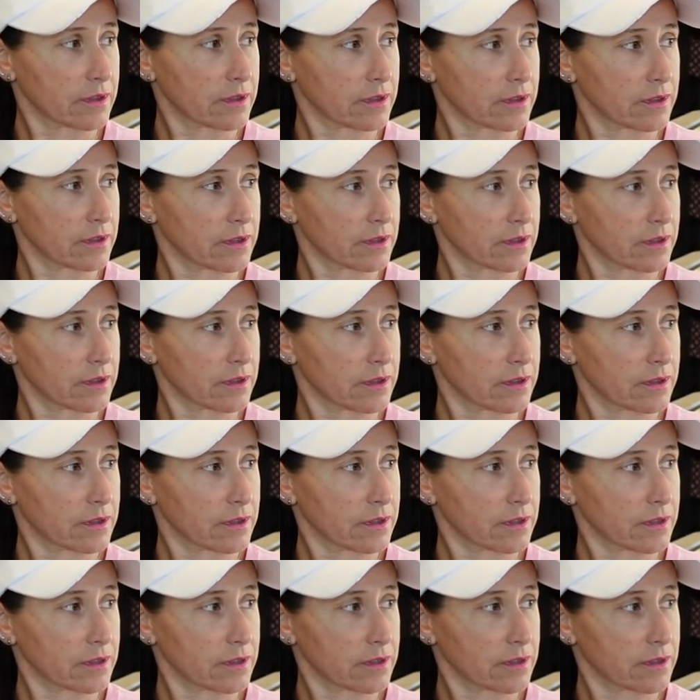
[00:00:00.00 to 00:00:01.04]

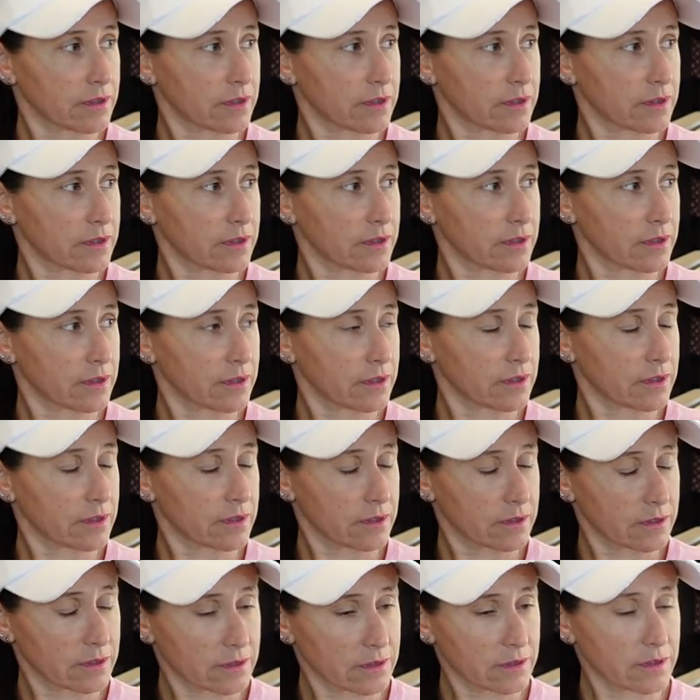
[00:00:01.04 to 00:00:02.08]

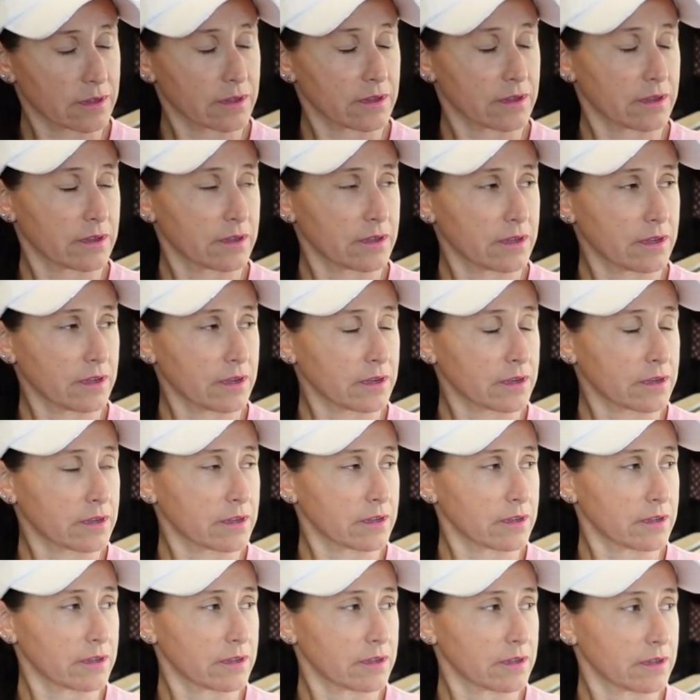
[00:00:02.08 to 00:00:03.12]

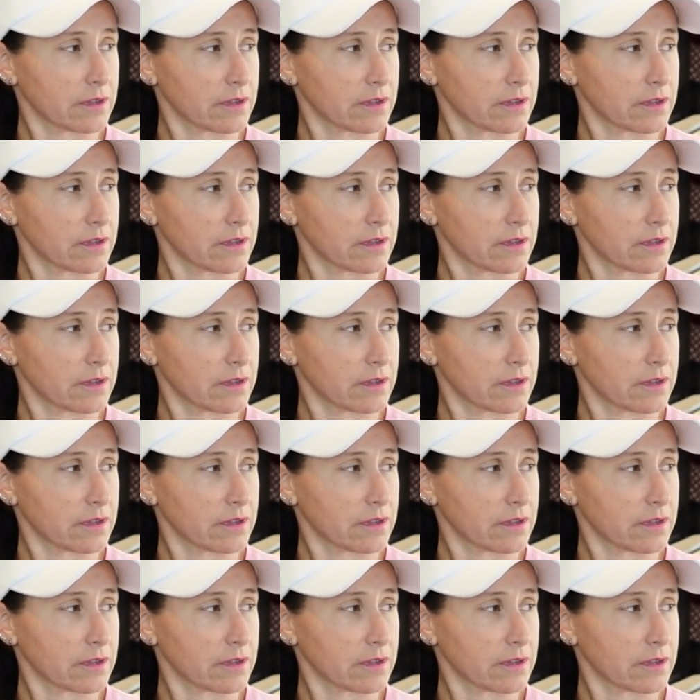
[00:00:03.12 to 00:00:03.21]
The person shown says nothing.